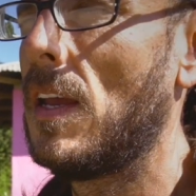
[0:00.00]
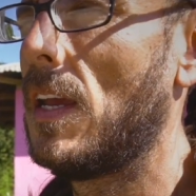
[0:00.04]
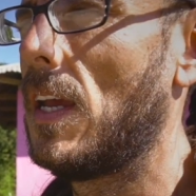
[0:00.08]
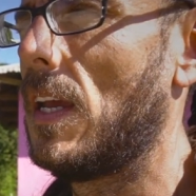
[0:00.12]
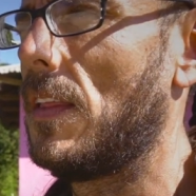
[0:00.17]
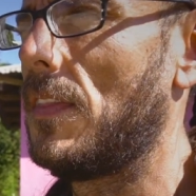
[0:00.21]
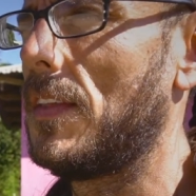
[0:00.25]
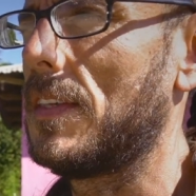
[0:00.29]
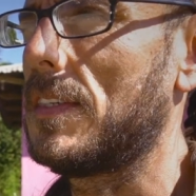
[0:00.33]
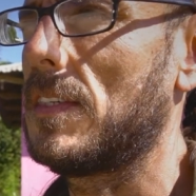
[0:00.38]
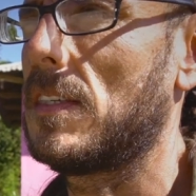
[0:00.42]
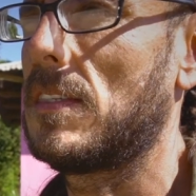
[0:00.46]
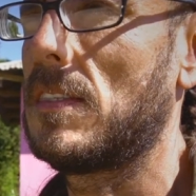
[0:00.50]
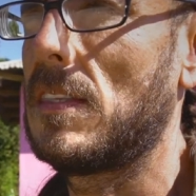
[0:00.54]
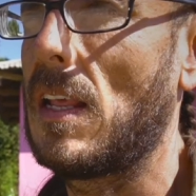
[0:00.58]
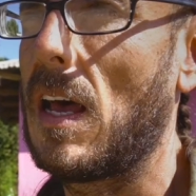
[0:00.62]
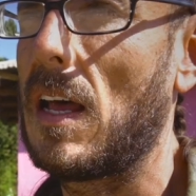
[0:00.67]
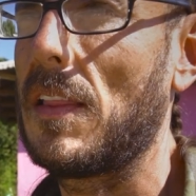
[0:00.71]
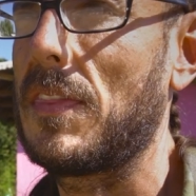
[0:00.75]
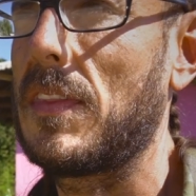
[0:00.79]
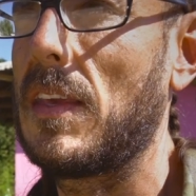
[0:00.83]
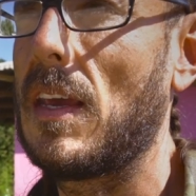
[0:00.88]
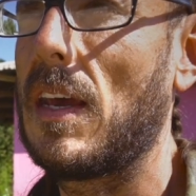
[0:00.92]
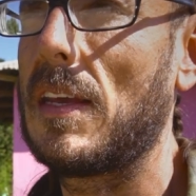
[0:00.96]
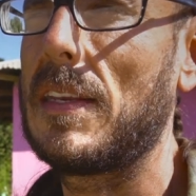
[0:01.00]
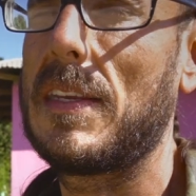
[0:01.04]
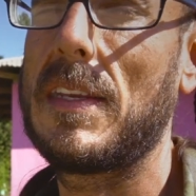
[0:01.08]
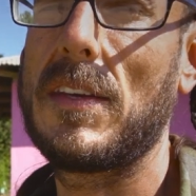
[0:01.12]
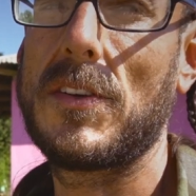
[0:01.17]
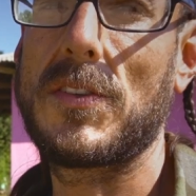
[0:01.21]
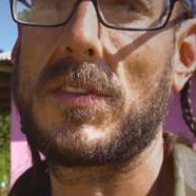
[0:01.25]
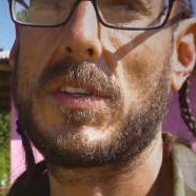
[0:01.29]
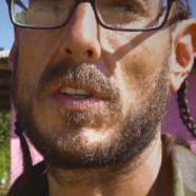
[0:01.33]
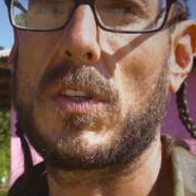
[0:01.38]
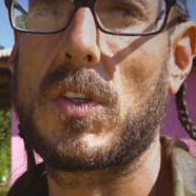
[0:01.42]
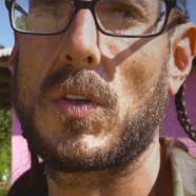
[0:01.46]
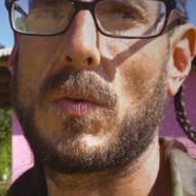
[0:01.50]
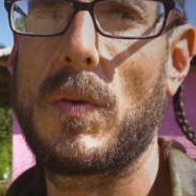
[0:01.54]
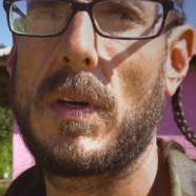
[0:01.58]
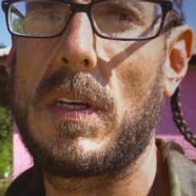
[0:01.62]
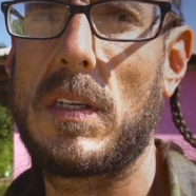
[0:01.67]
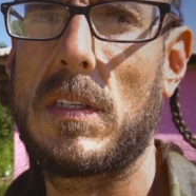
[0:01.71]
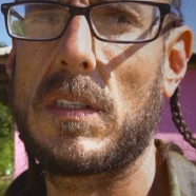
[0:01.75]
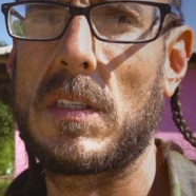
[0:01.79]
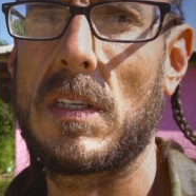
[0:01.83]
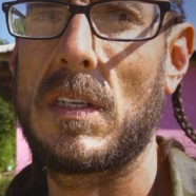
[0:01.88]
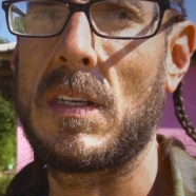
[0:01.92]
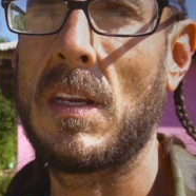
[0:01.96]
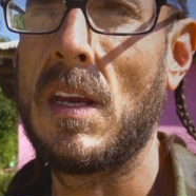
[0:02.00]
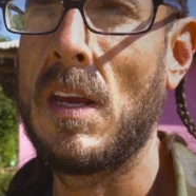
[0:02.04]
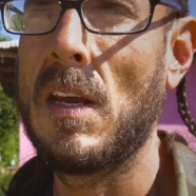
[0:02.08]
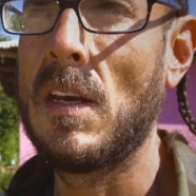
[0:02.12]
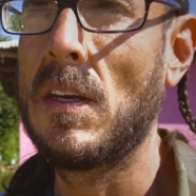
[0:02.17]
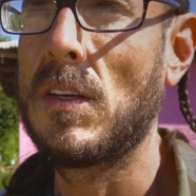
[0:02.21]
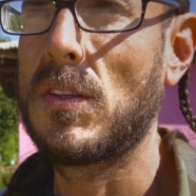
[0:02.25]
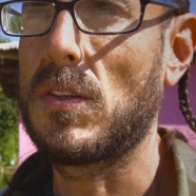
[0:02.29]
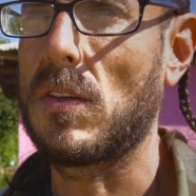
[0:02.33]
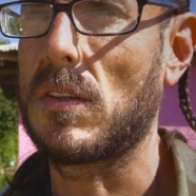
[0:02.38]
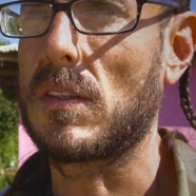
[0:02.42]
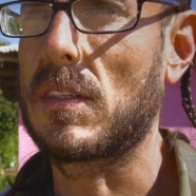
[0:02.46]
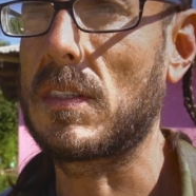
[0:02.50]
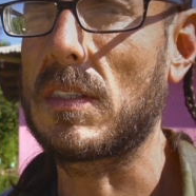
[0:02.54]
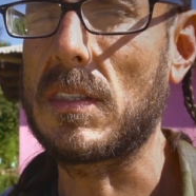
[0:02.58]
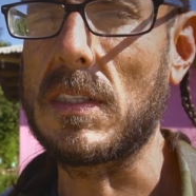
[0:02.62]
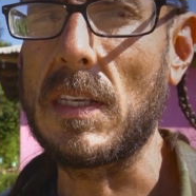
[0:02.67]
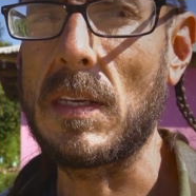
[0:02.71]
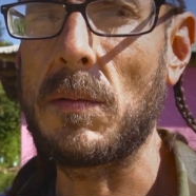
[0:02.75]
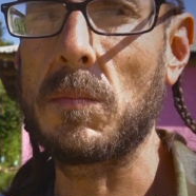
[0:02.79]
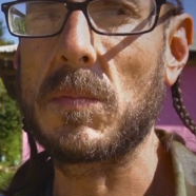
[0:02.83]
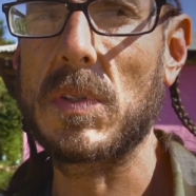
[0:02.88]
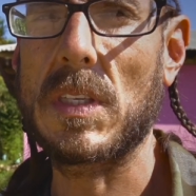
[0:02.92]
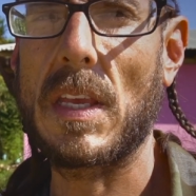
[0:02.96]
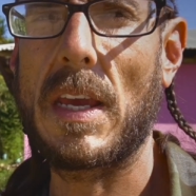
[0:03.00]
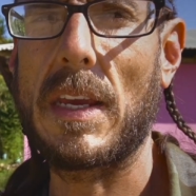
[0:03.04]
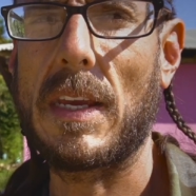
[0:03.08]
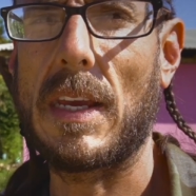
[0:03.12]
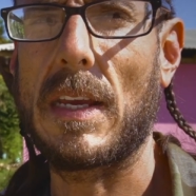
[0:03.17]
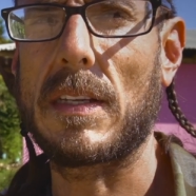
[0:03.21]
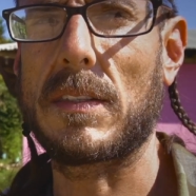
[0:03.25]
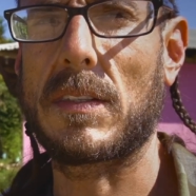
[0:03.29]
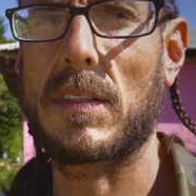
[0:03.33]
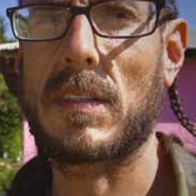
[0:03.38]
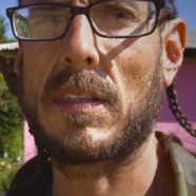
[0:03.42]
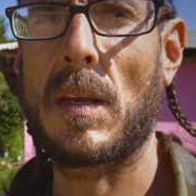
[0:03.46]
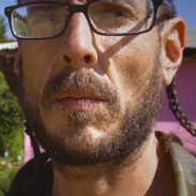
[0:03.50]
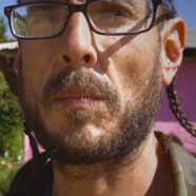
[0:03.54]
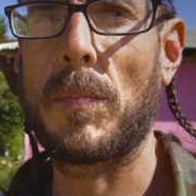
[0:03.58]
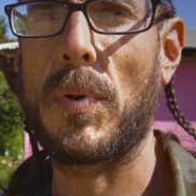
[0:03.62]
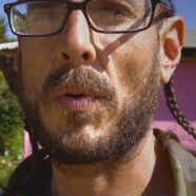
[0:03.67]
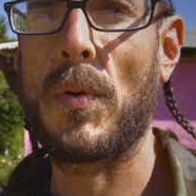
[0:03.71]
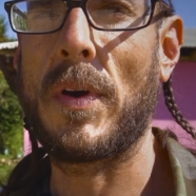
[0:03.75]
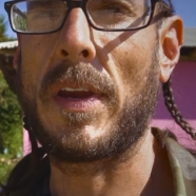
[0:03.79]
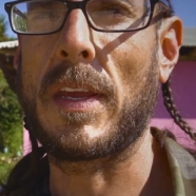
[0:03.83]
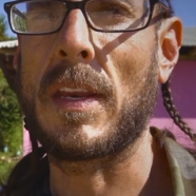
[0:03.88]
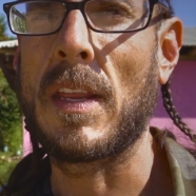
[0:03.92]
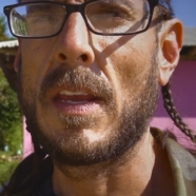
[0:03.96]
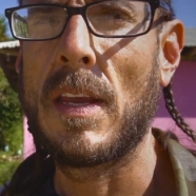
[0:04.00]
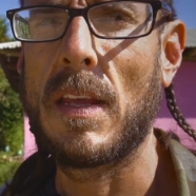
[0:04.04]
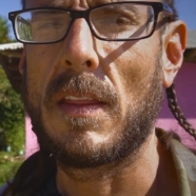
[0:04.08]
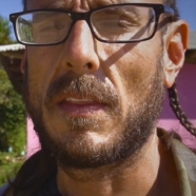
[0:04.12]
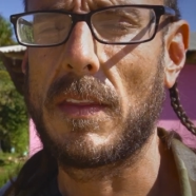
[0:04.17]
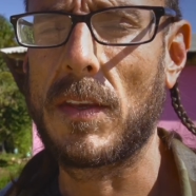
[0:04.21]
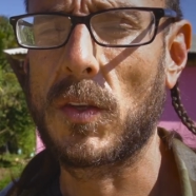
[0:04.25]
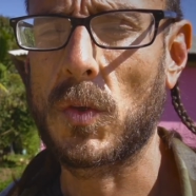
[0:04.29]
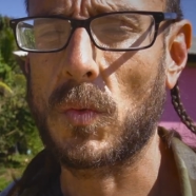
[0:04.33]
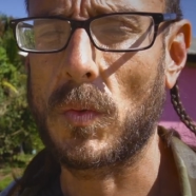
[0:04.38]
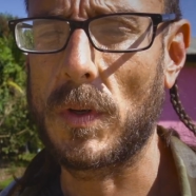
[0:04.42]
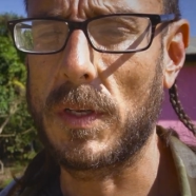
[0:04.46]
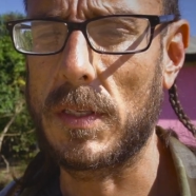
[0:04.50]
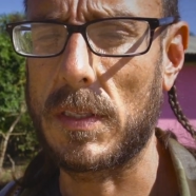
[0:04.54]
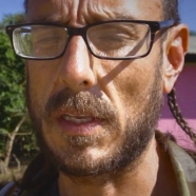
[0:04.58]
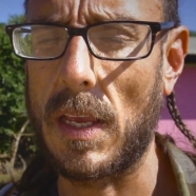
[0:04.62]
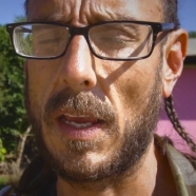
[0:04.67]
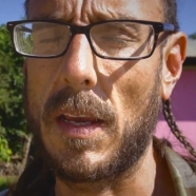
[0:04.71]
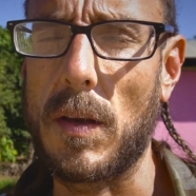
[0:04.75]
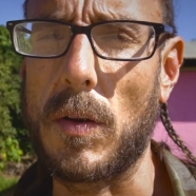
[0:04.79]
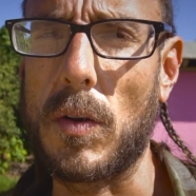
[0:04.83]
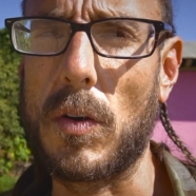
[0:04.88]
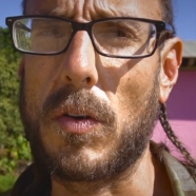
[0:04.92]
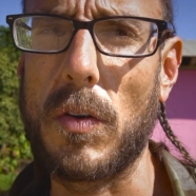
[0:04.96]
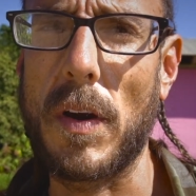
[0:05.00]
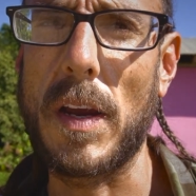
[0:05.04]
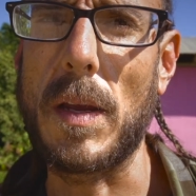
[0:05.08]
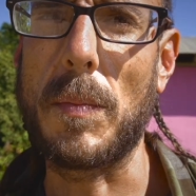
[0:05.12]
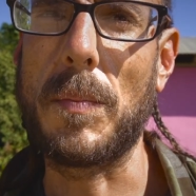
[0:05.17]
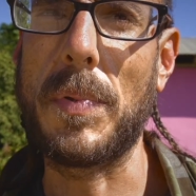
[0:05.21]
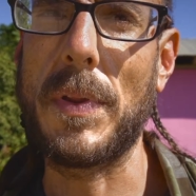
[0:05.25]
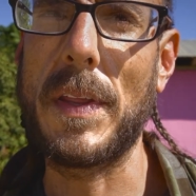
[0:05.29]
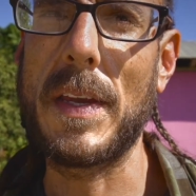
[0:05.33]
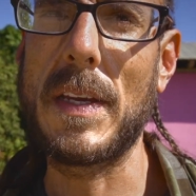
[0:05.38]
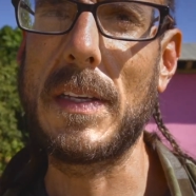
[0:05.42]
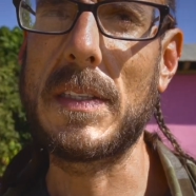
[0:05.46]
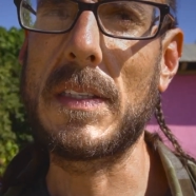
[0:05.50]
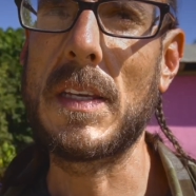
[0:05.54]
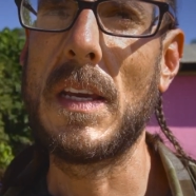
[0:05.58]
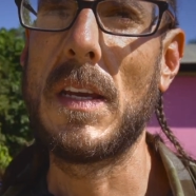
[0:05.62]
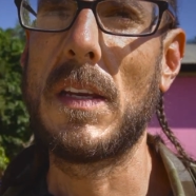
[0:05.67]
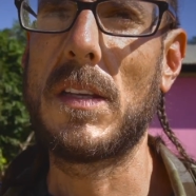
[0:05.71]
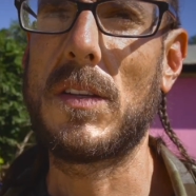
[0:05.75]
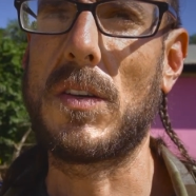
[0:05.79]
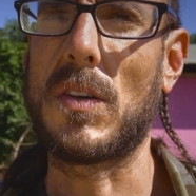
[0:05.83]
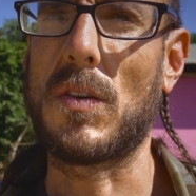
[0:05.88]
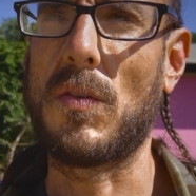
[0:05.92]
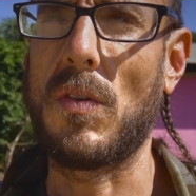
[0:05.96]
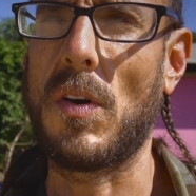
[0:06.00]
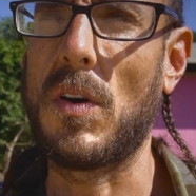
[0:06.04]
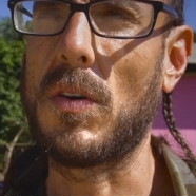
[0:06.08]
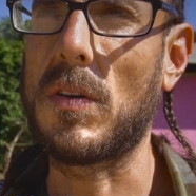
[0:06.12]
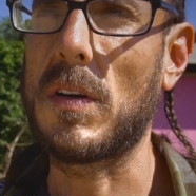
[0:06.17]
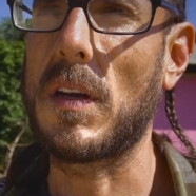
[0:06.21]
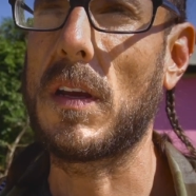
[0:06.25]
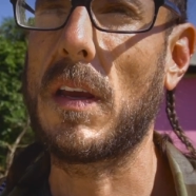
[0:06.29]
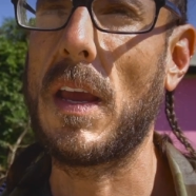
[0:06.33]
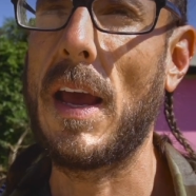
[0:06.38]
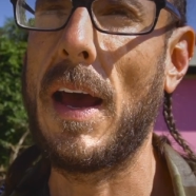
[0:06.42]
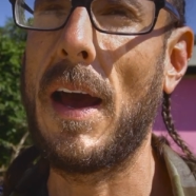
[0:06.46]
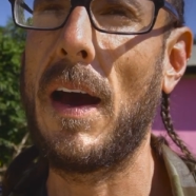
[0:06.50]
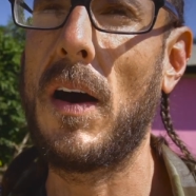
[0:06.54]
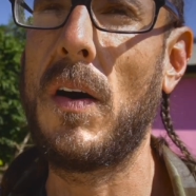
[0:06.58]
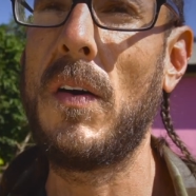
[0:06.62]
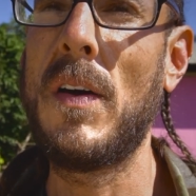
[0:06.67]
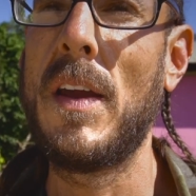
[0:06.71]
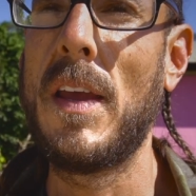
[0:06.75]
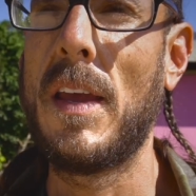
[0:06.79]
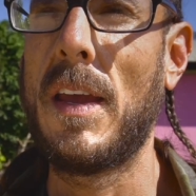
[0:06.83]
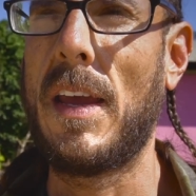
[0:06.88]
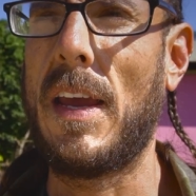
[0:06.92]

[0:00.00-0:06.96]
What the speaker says: And this is not the ideal situation. So it seems like at some point this was a great place to grow cacao.